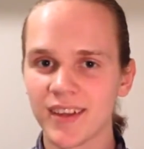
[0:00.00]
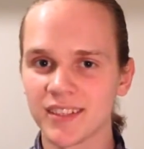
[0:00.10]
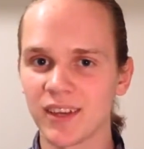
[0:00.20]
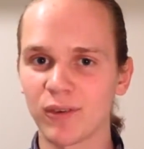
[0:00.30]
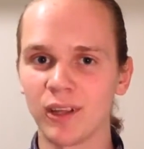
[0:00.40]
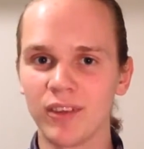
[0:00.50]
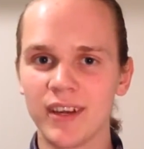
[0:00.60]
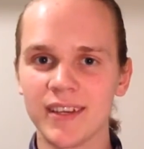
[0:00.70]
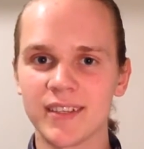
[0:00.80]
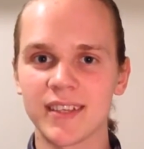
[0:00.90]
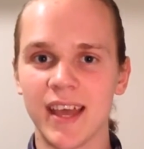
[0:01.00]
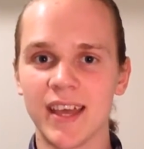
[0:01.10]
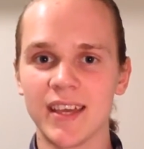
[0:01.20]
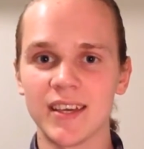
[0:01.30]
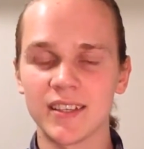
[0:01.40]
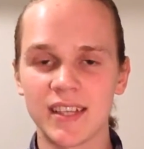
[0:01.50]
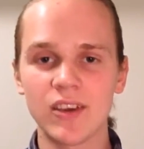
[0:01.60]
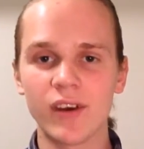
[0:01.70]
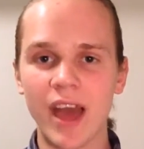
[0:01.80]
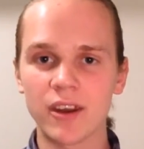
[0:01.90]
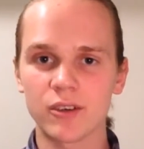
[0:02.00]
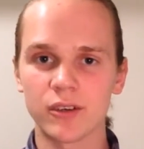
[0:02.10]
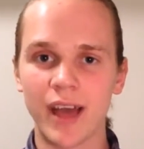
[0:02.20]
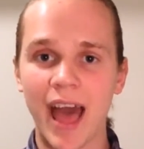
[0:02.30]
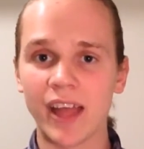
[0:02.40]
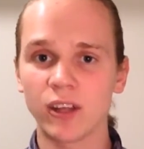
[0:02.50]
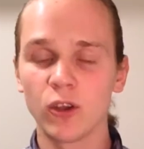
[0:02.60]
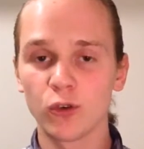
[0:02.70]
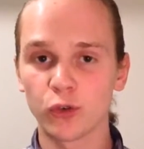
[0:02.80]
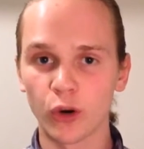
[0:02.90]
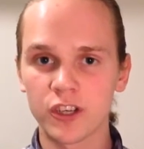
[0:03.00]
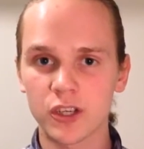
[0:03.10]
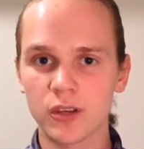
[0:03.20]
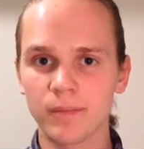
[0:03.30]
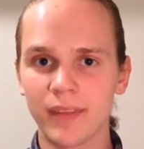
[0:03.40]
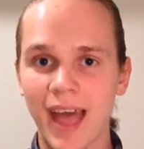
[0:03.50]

Geoff Colvin is a senior editor at Fortune